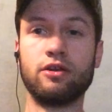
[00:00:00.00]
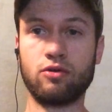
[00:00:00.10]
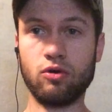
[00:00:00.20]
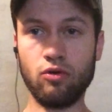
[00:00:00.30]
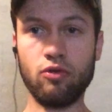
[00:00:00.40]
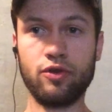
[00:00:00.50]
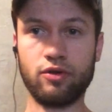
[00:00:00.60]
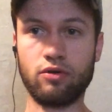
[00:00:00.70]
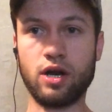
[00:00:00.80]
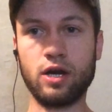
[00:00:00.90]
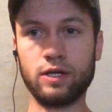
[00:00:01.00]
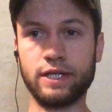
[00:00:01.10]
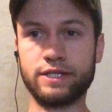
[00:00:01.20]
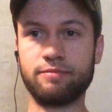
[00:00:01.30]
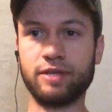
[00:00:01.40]
you're cold or
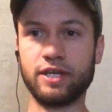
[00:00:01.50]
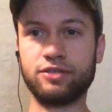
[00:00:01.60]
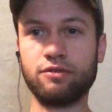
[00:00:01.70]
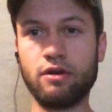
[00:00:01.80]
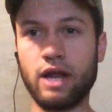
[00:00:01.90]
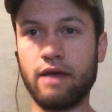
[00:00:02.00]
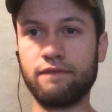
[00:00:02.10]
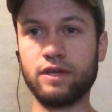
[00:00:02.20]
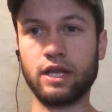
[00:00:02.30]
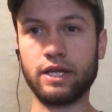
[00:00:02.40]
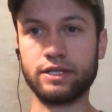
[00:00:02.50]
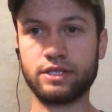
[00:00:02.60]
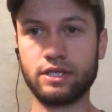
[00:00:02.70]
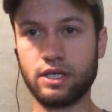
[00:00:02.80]
heartless because you don't have feelings,